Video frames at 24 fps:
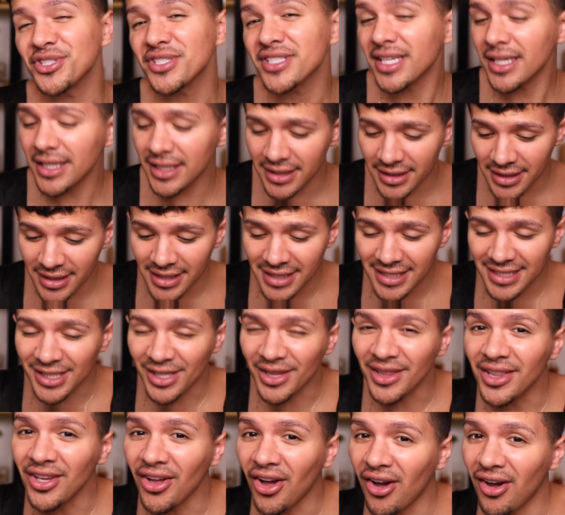just get into this
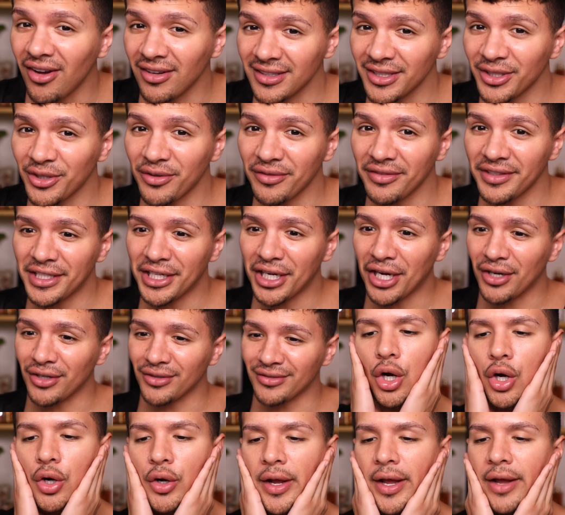long little video.
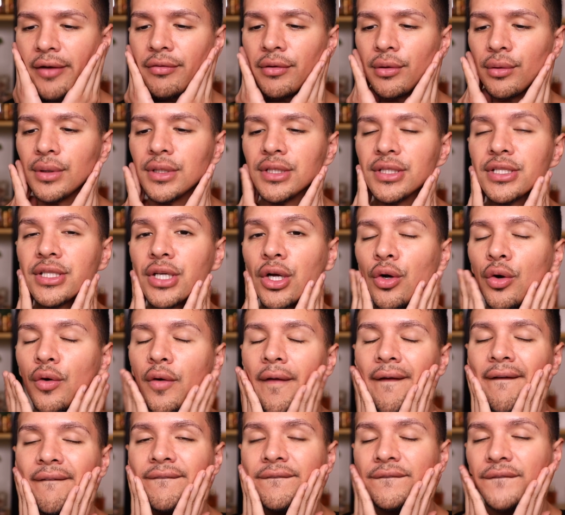Okay, everyone.
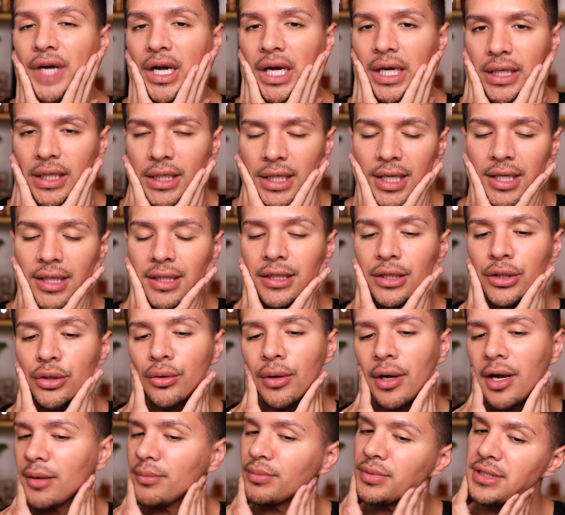So fun
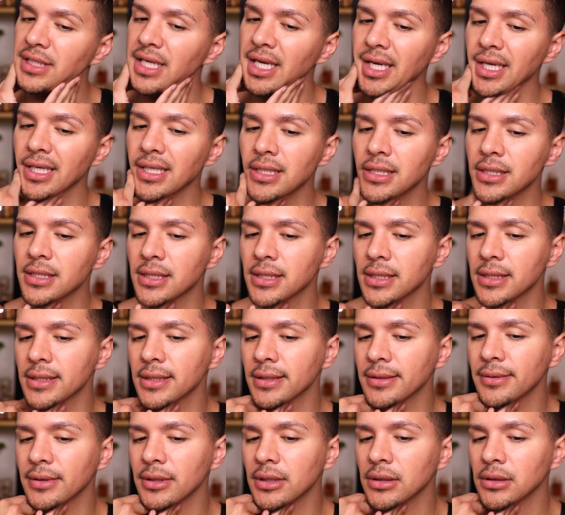little update.
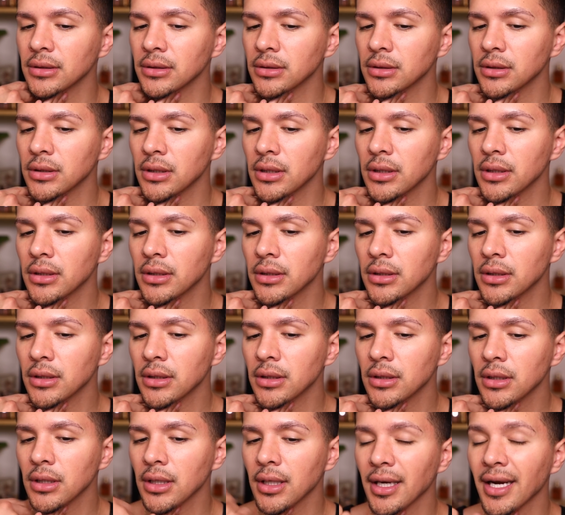
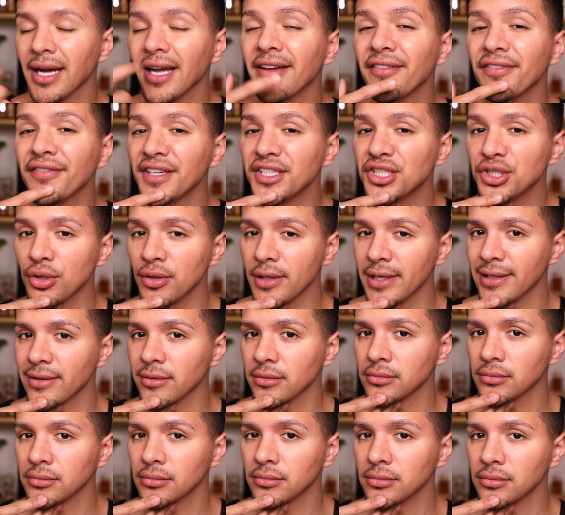I have facial hair.
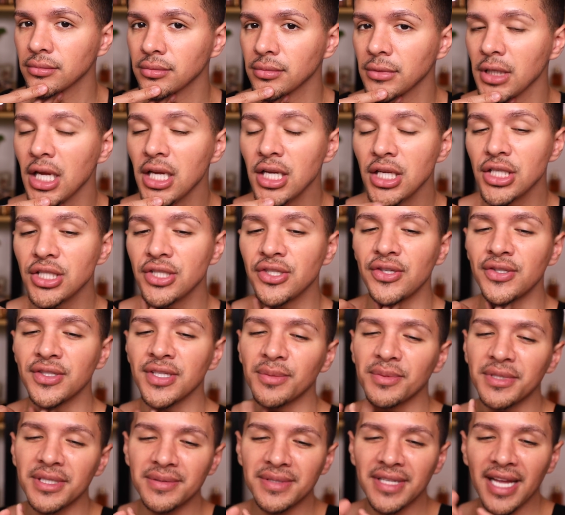So
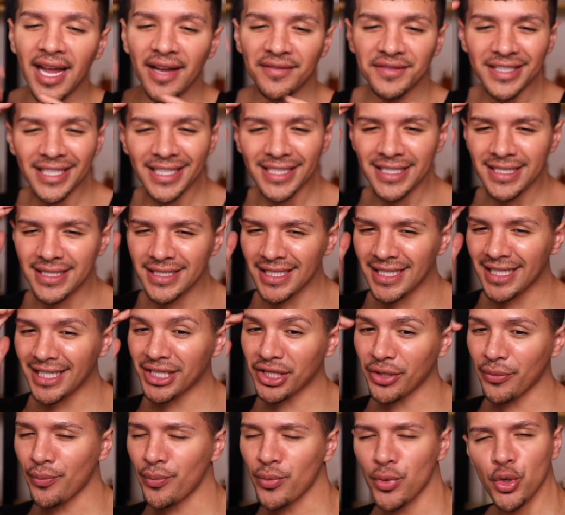sometimes I have to get into like
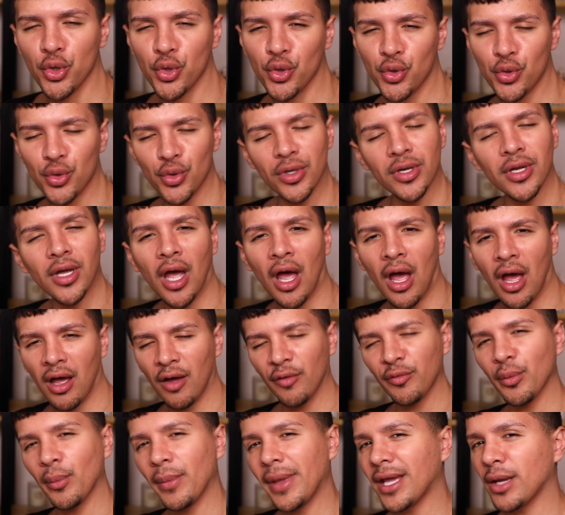the mood
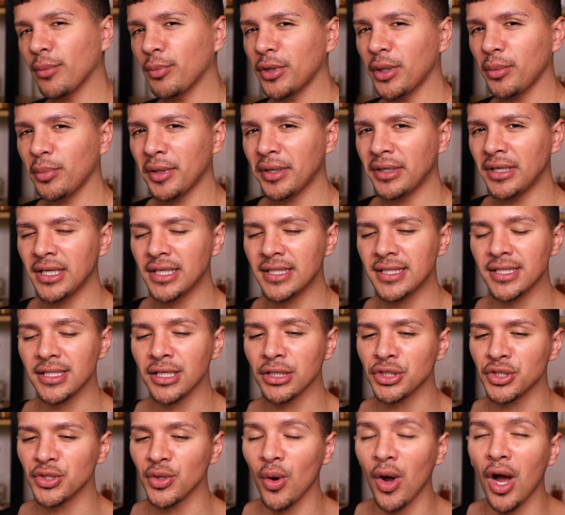of makeup and opinions.
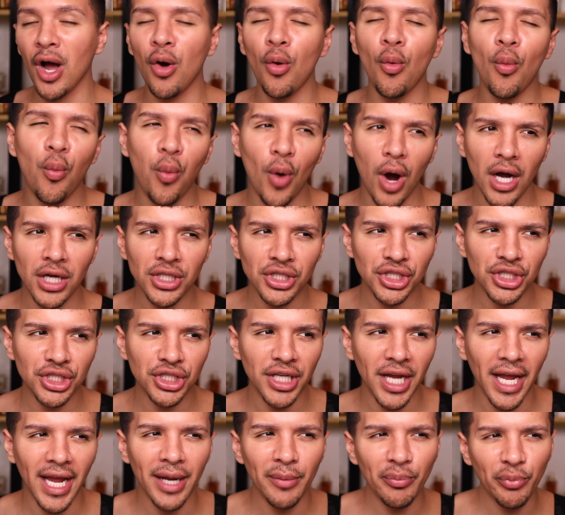So I'll watch
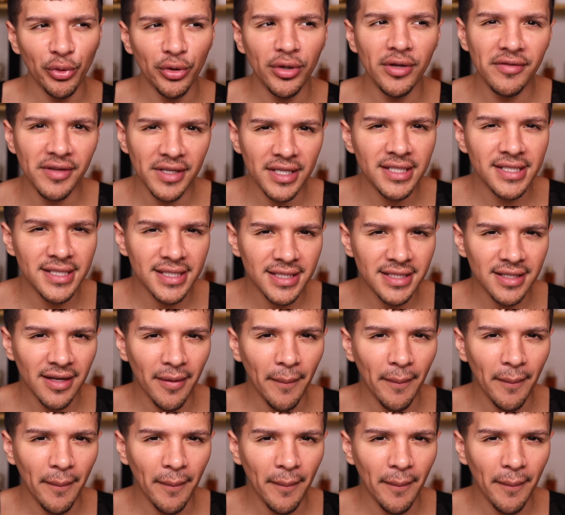a previous